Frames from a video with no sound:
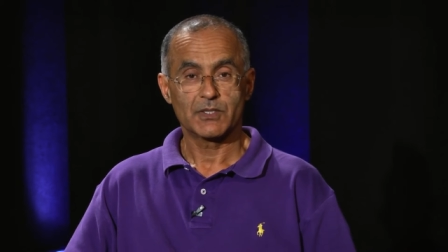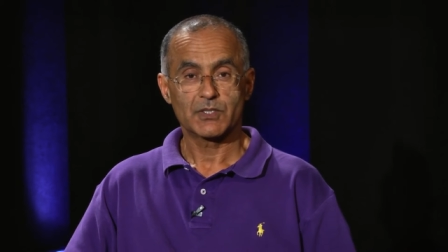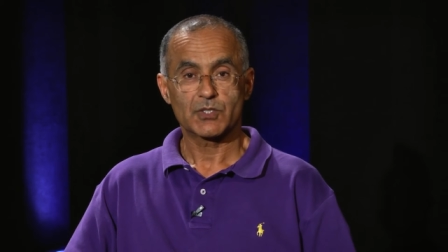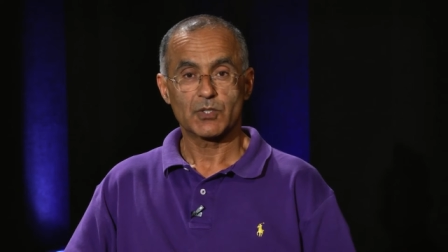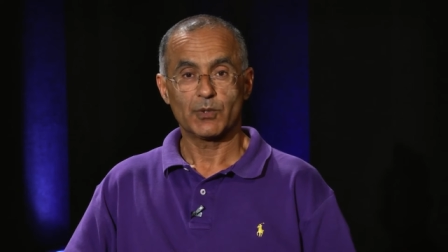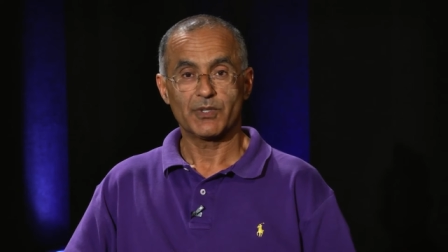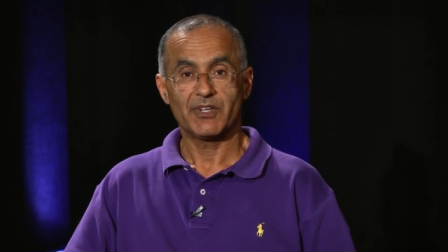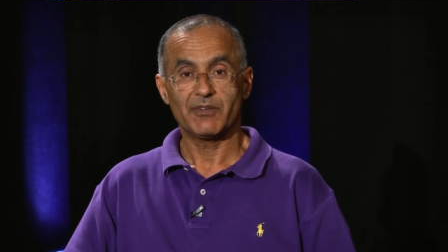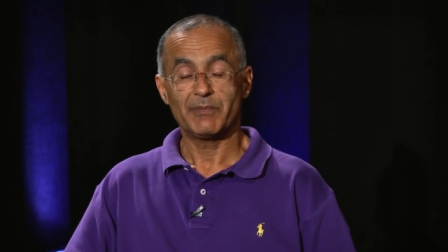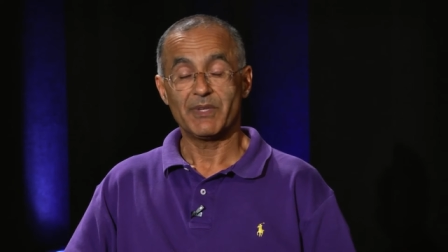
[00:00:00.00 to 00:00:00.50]

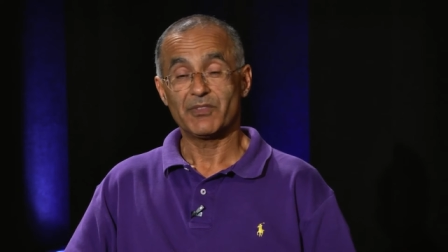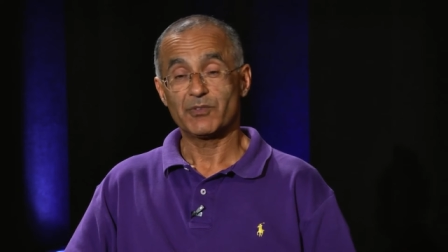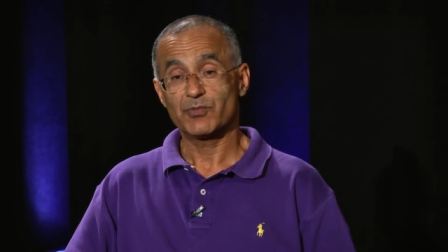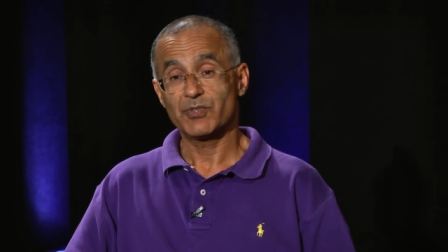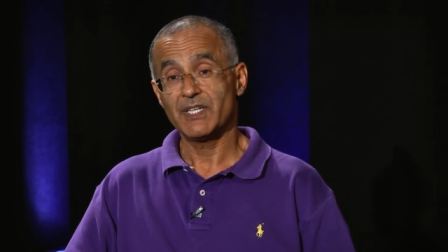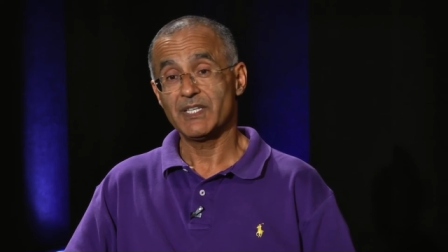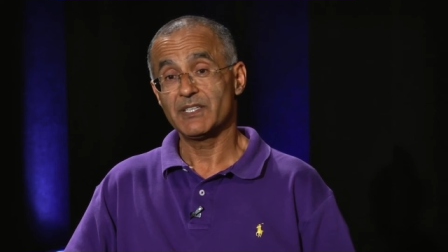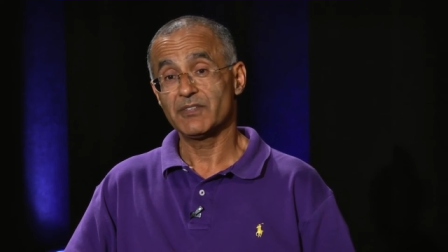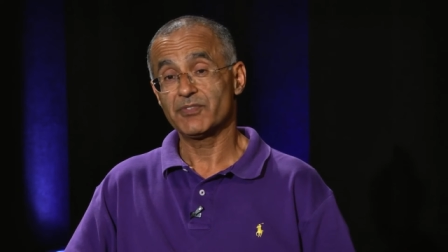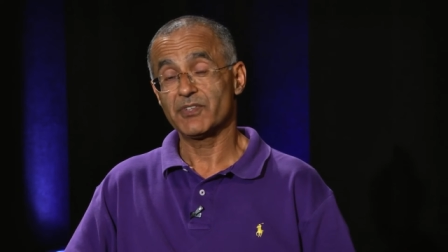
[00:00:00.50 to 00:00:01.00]
So there have been
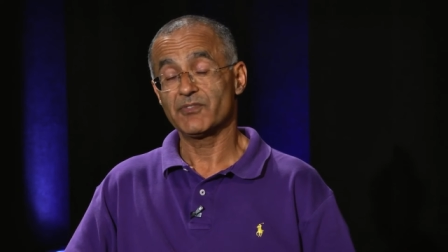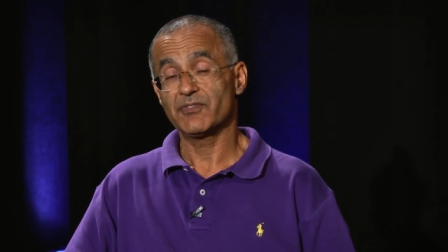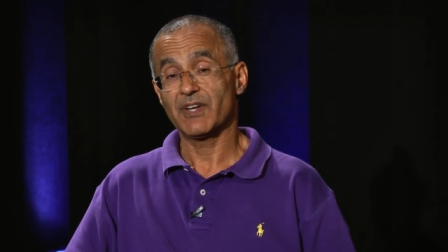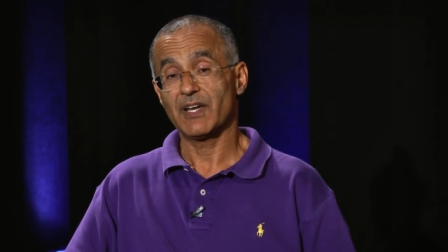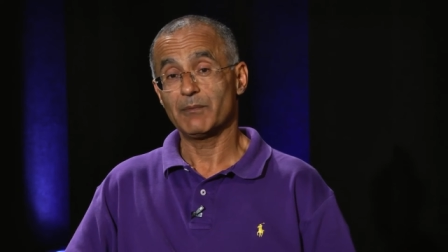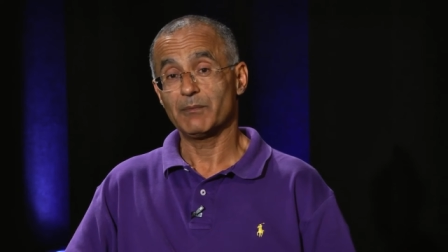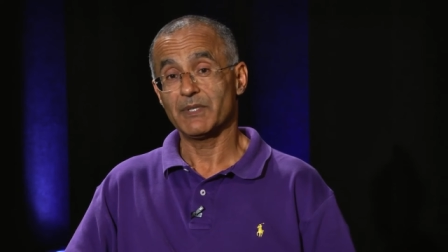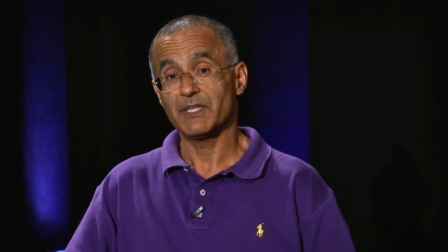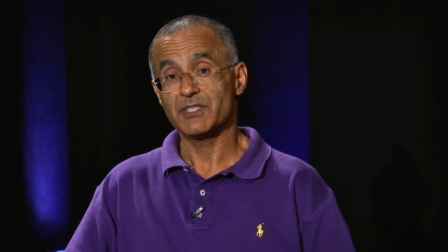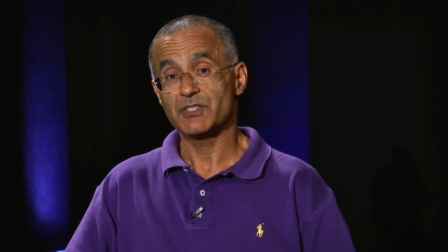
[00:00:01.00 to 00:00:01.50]
three different
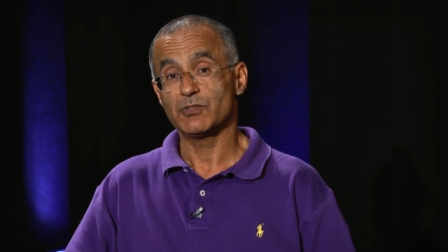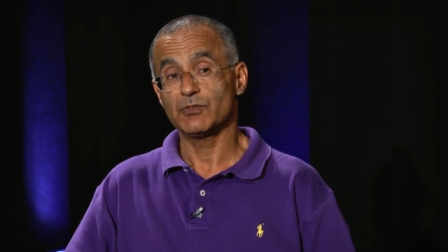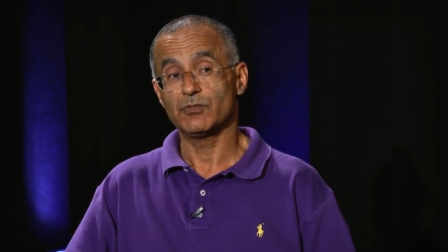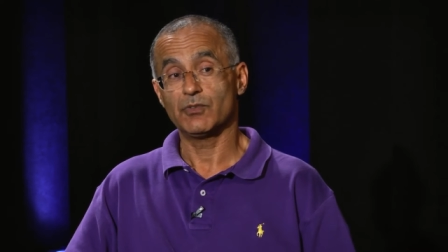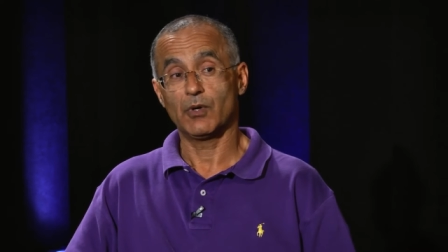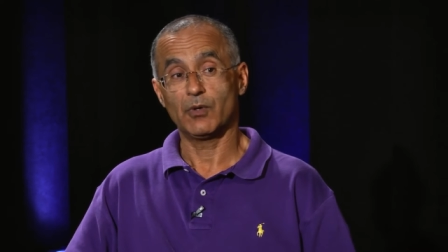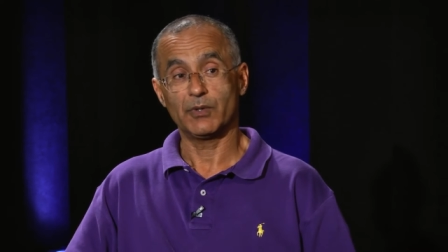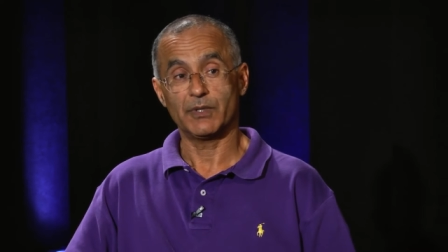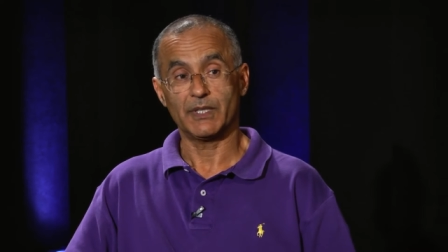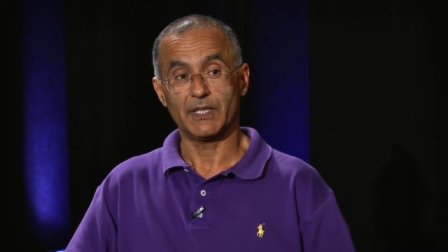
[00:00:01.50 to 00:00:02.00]
families
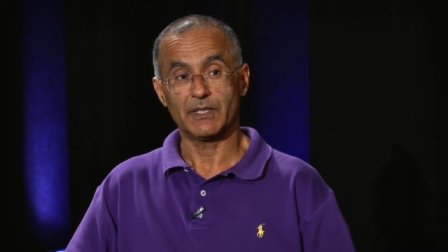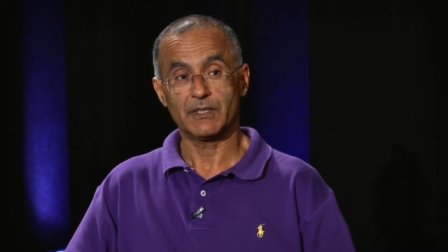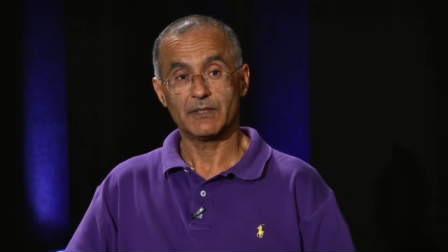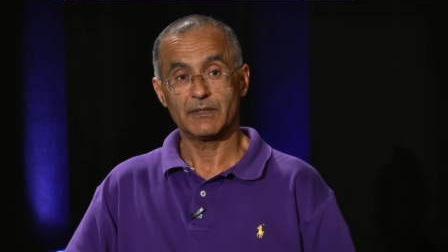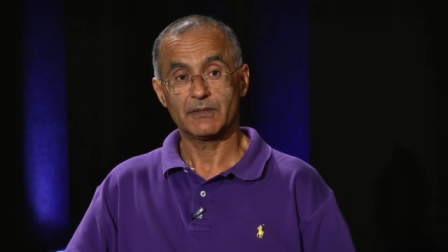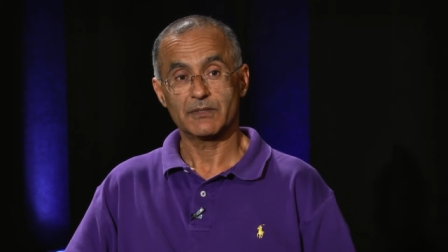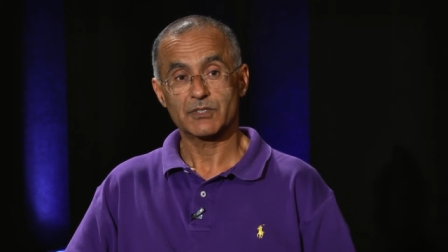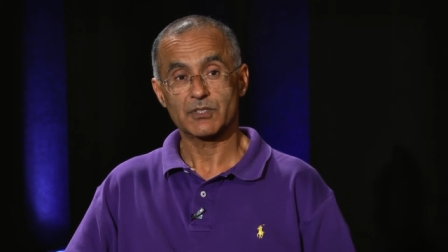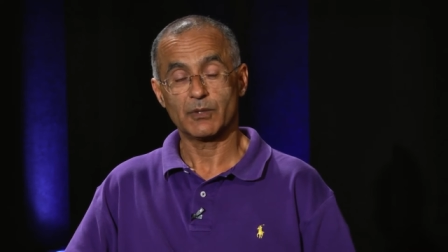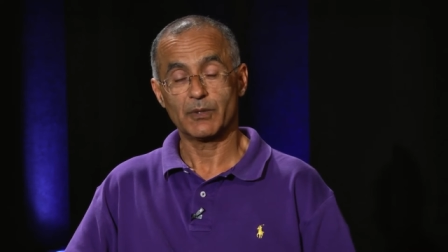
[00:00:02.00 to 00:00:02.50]
who've owned it.
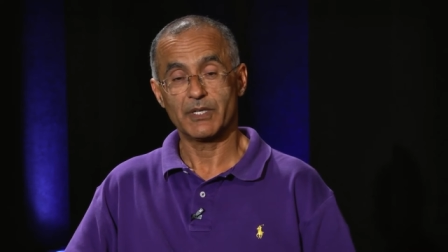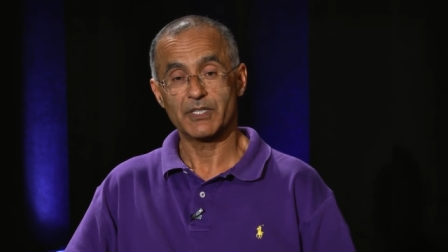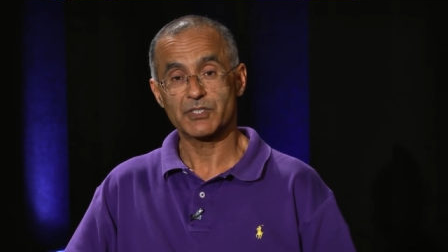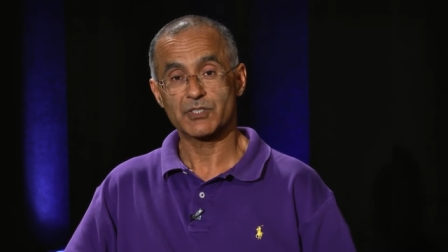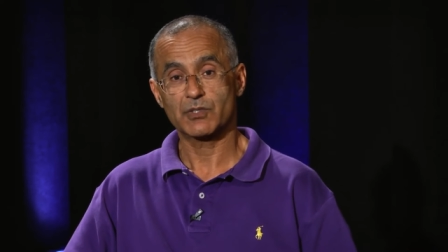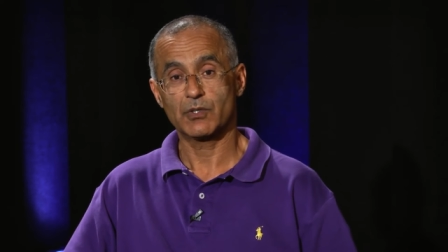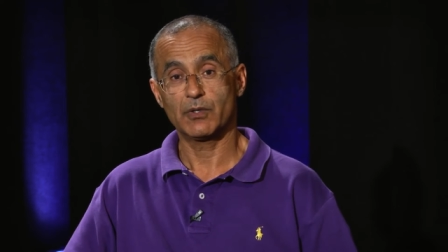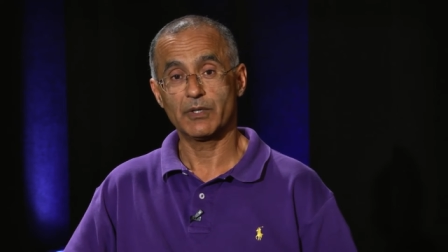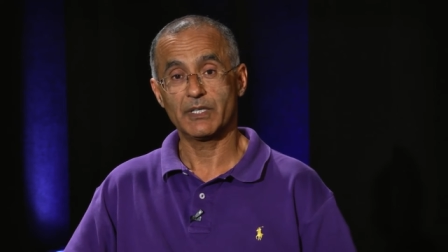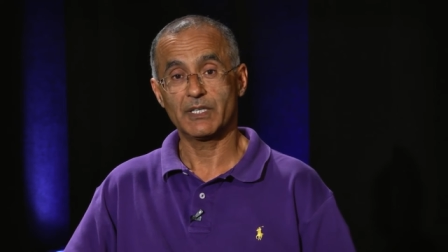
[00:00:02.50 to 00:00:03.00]
So
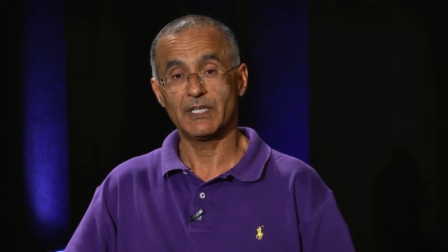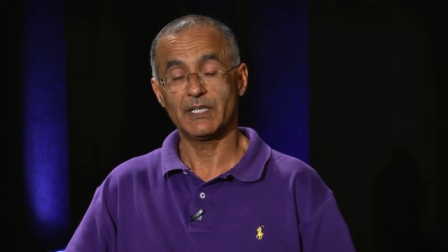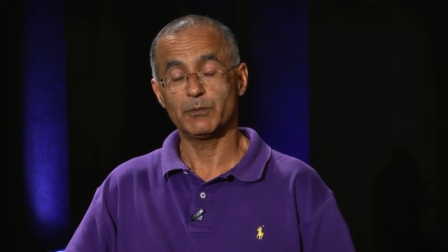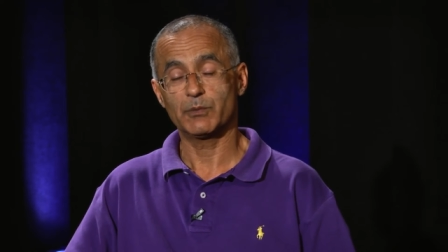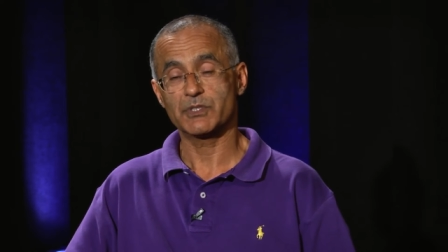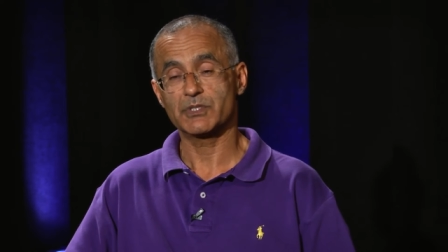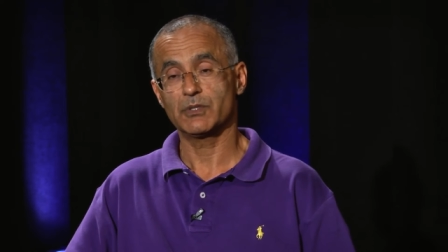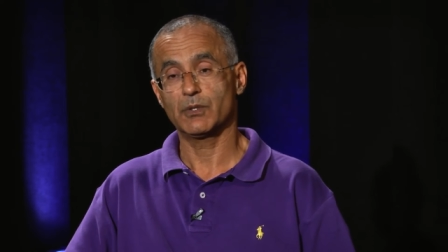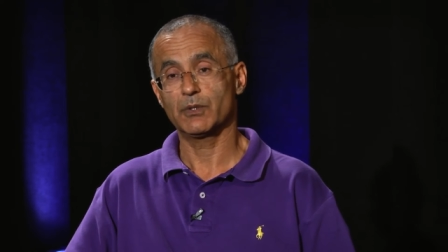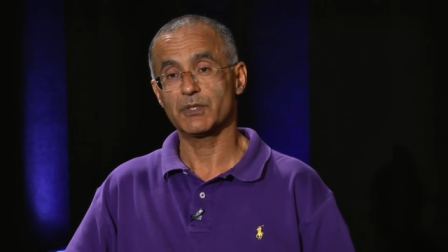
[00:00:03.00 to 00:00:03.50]
historically,
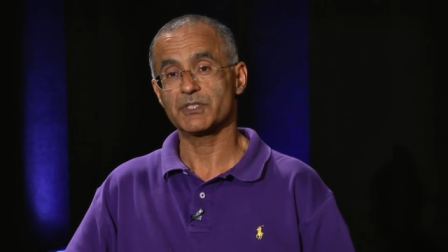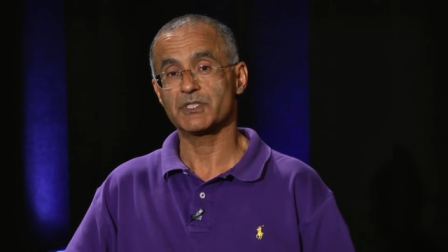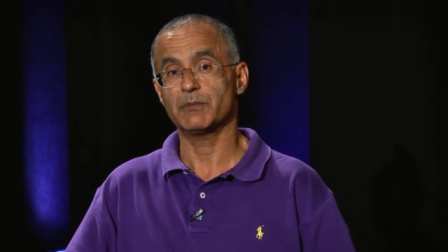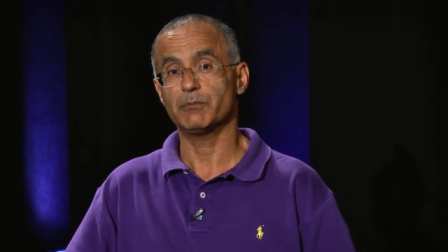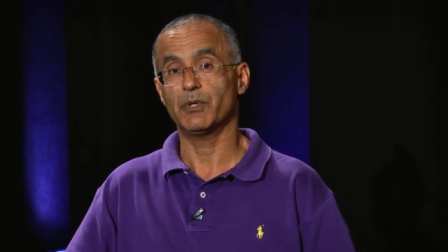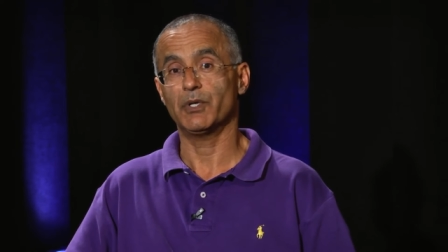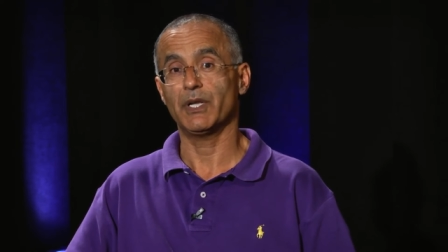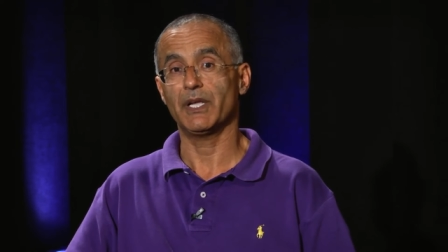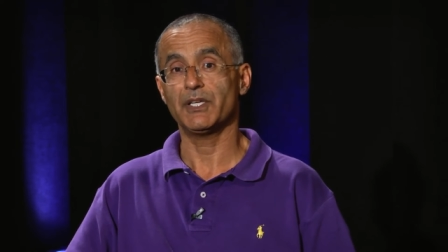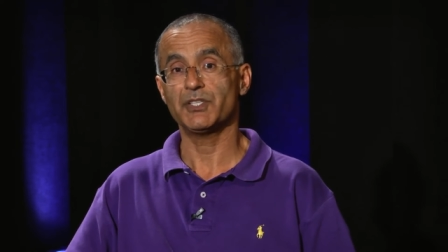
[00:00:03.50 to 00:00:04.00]
it was known as
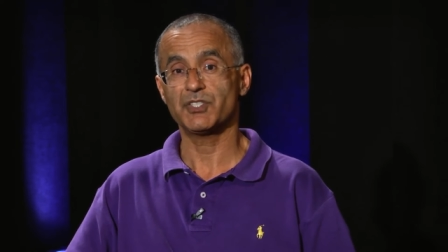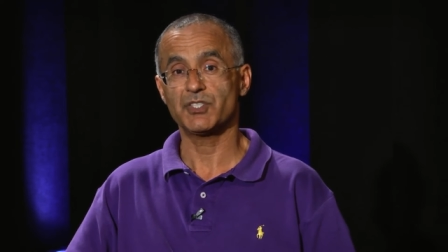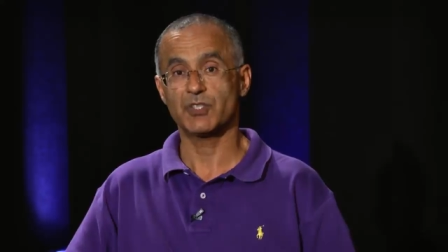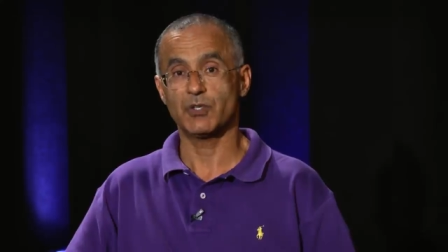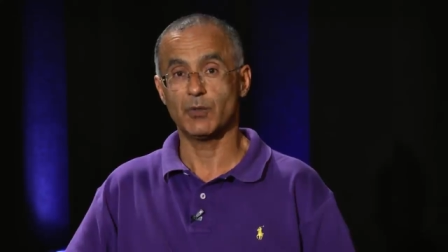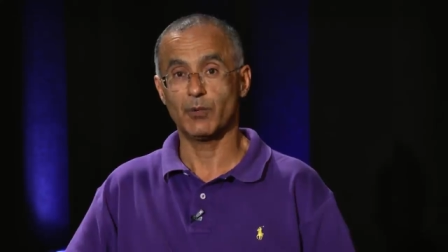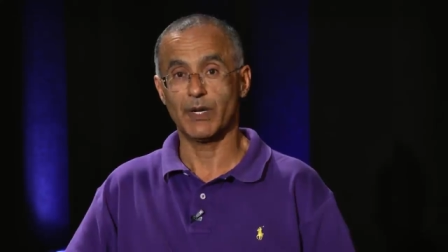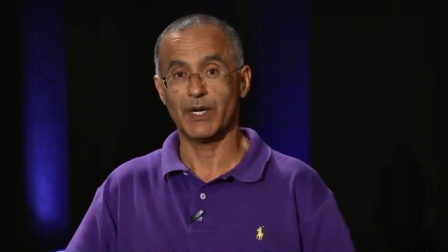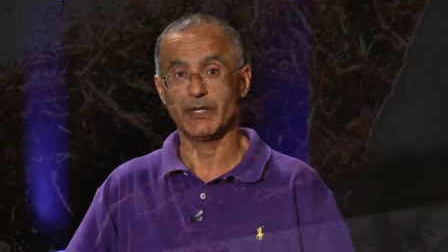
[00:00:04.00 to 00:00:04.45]
the Bonesio